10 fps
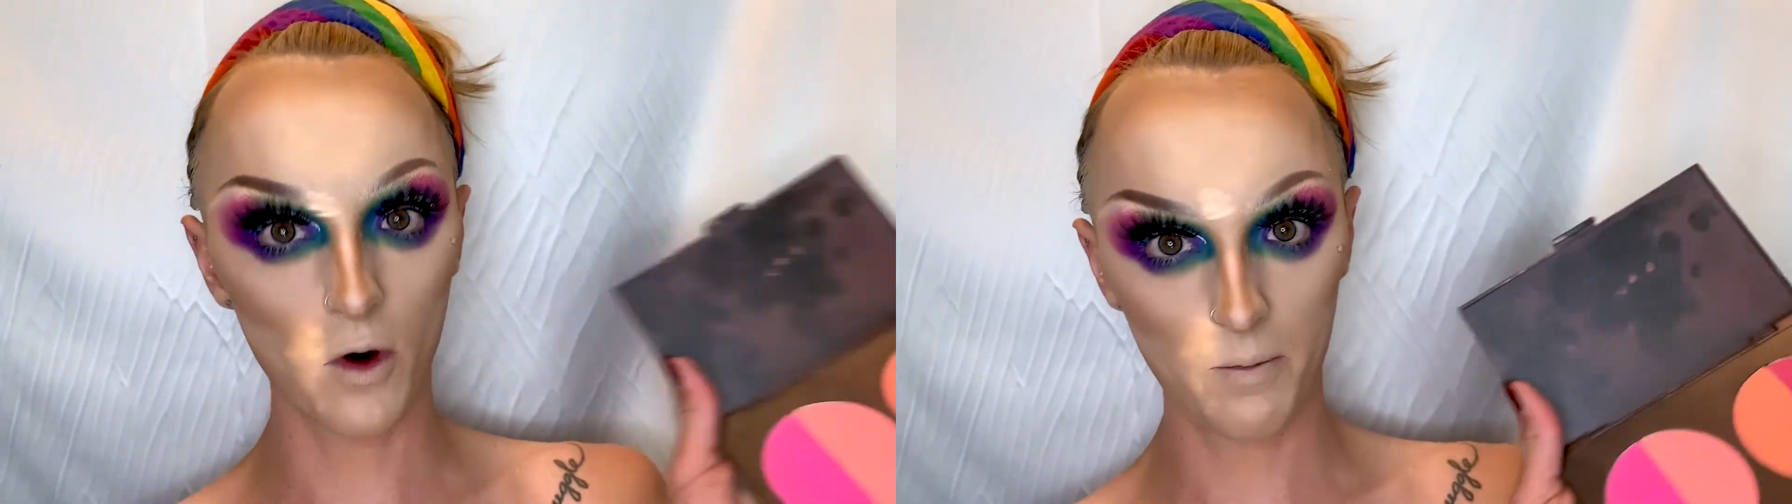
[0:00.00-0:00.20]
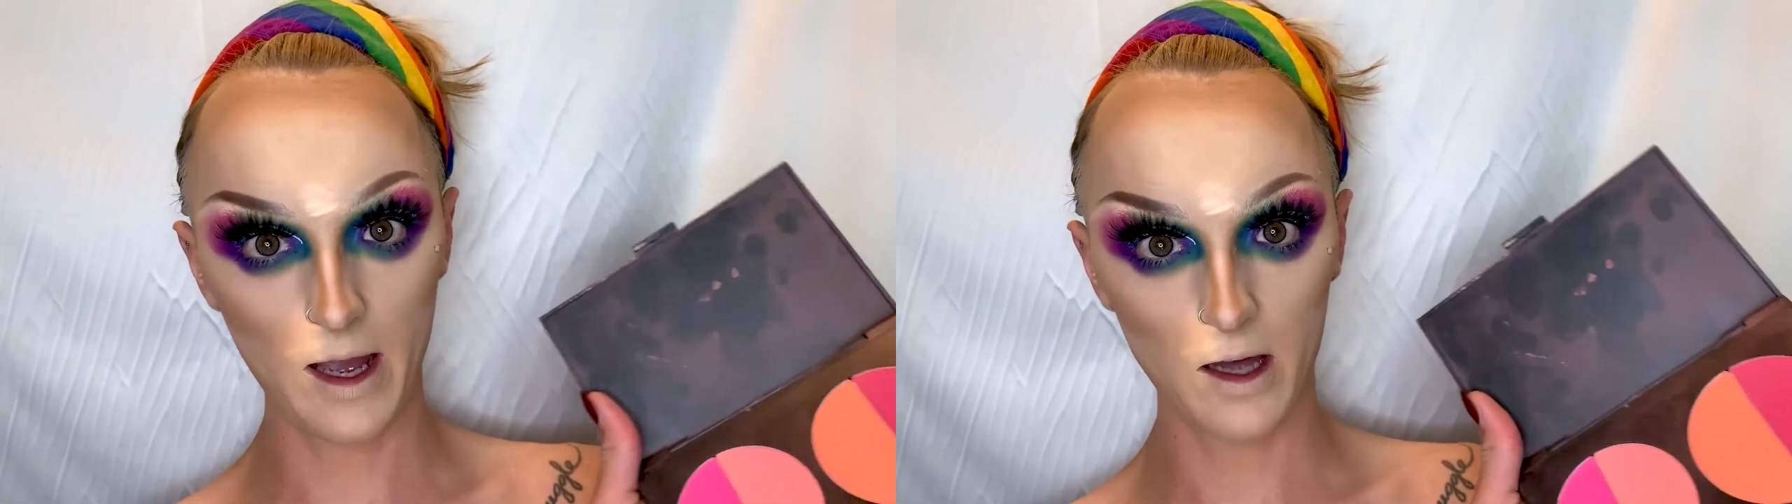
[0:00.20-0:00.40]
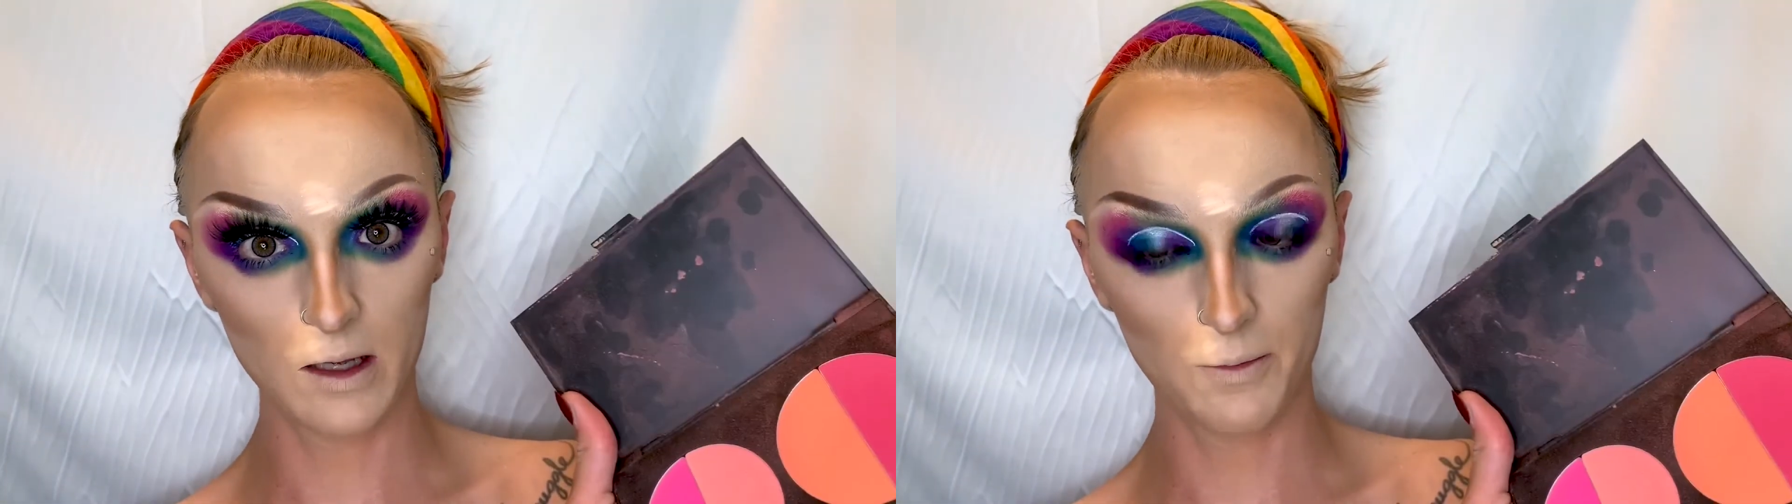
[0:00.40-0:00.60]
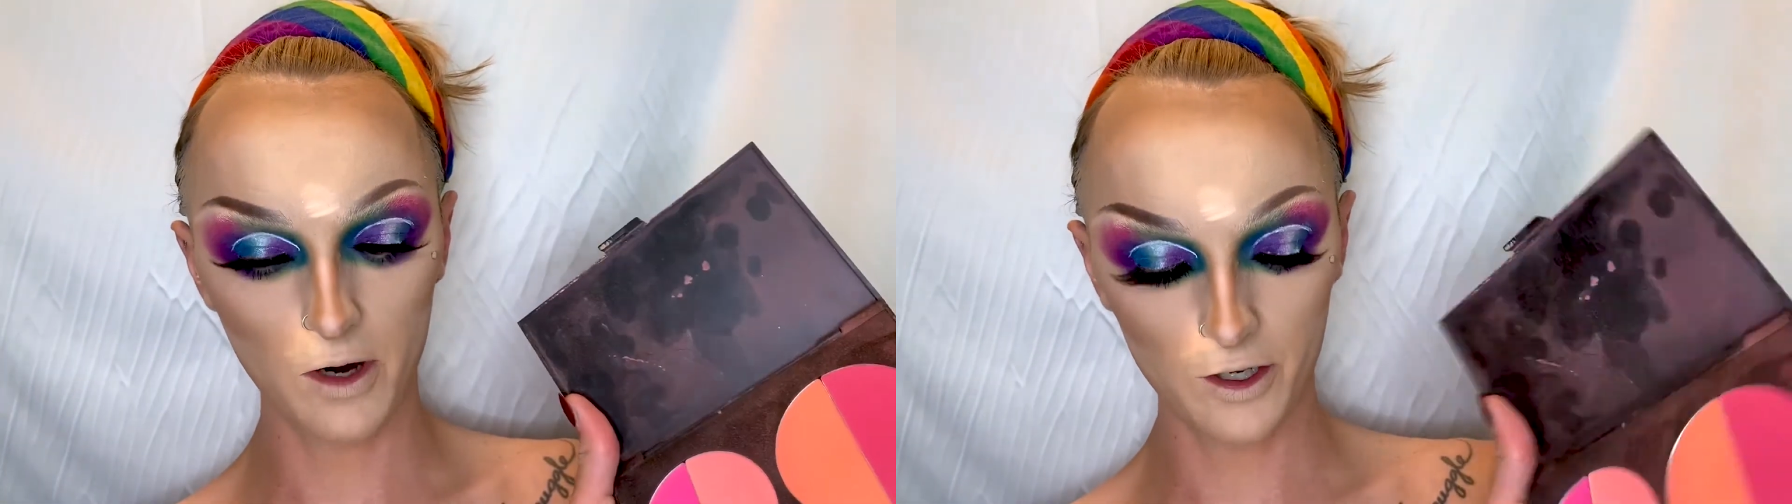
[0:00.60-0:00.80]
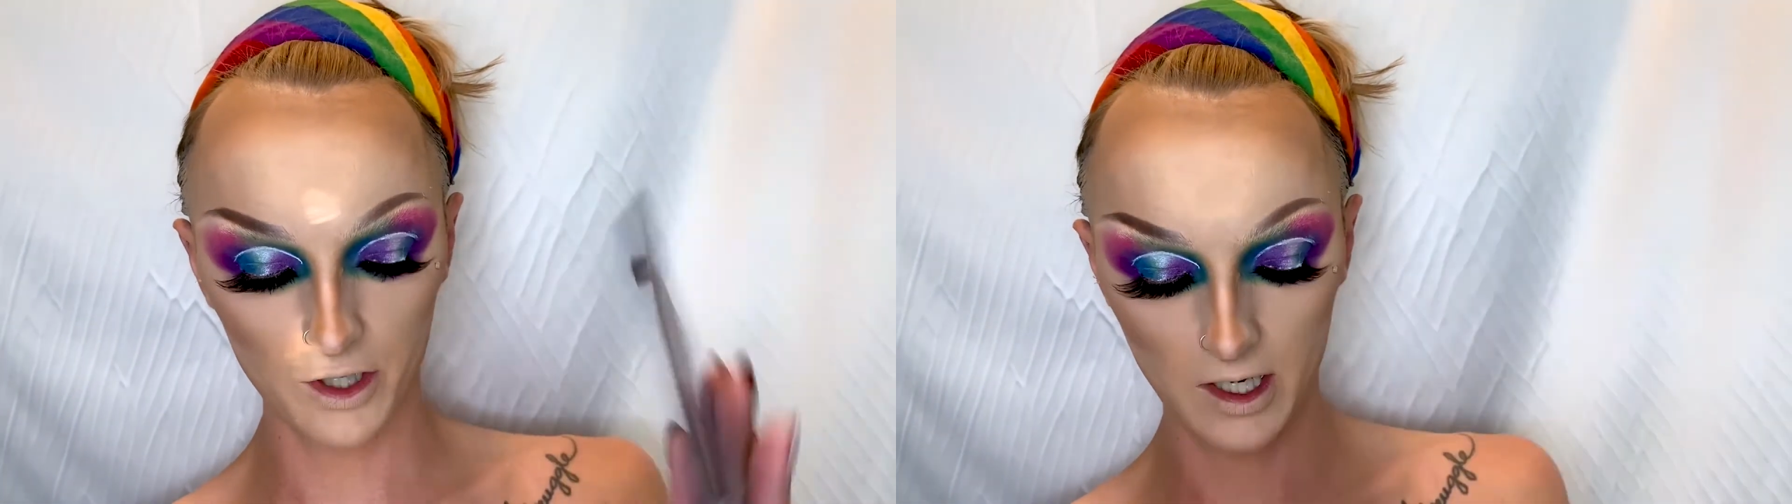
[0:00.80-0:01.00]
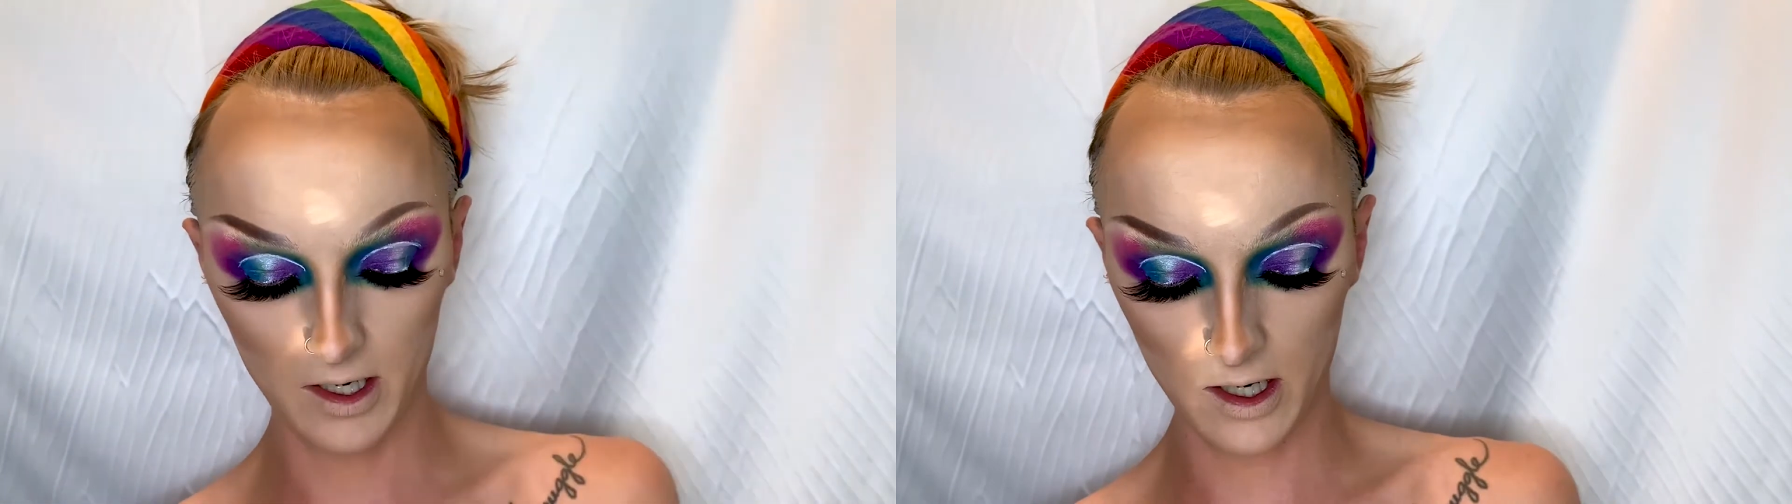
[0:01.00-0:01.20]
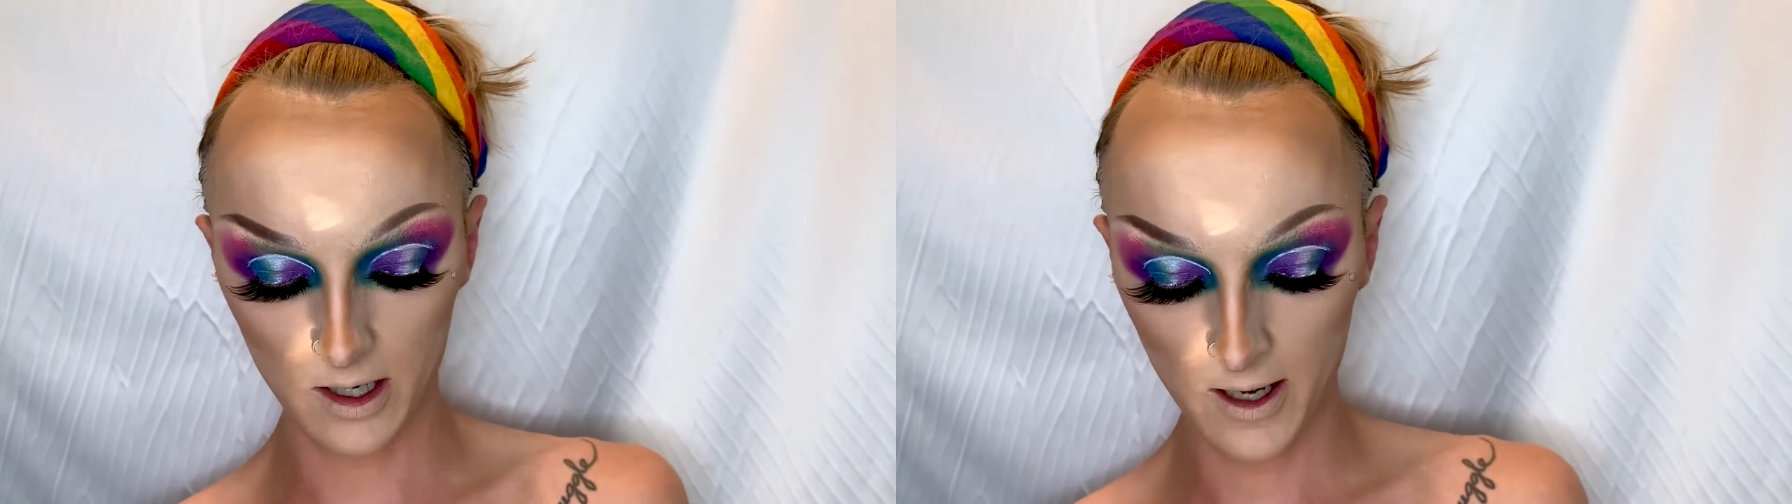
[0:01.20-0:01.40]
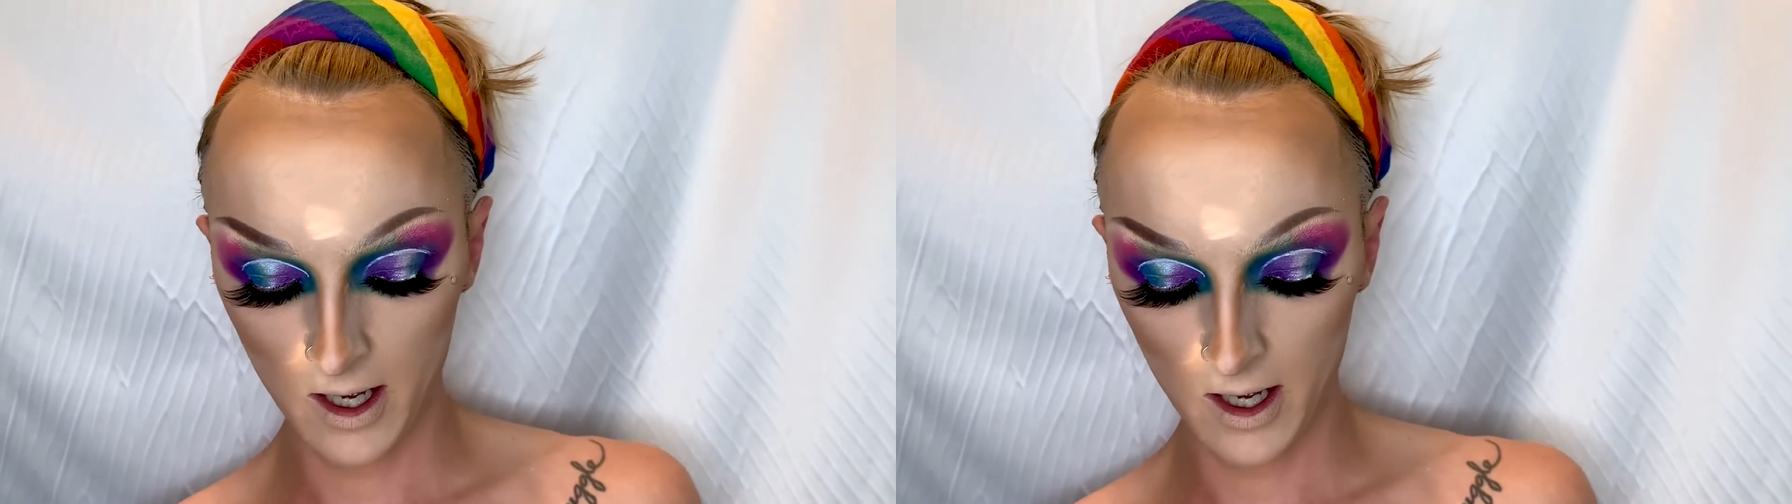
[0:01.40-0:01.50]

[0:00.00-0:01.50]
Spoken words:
palette brush here.